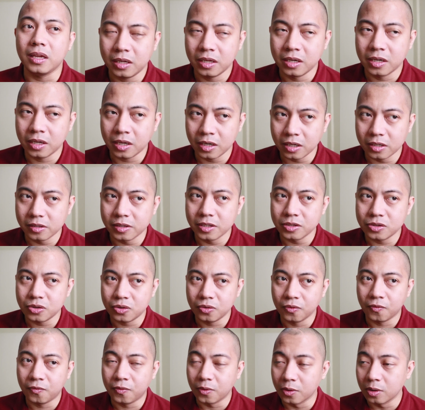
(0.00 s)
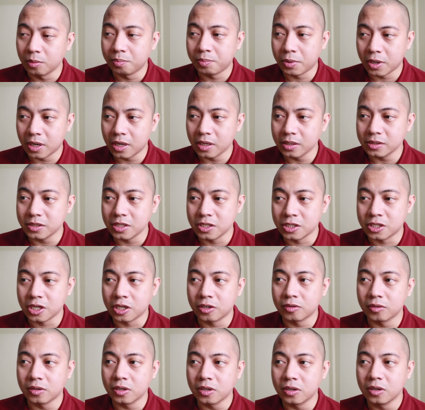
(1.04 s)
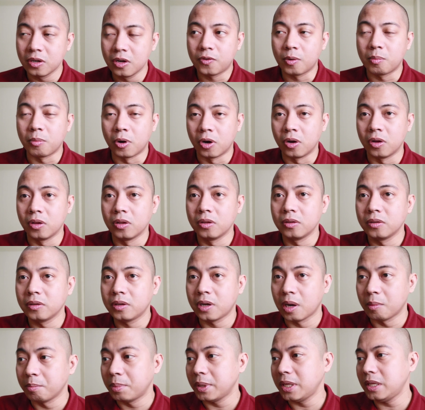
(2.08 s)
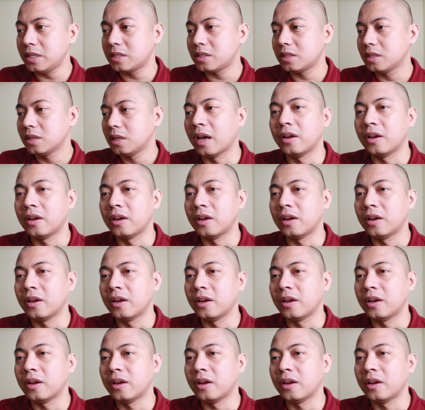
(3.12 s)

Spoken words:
inherent to Volt products in general from all companies.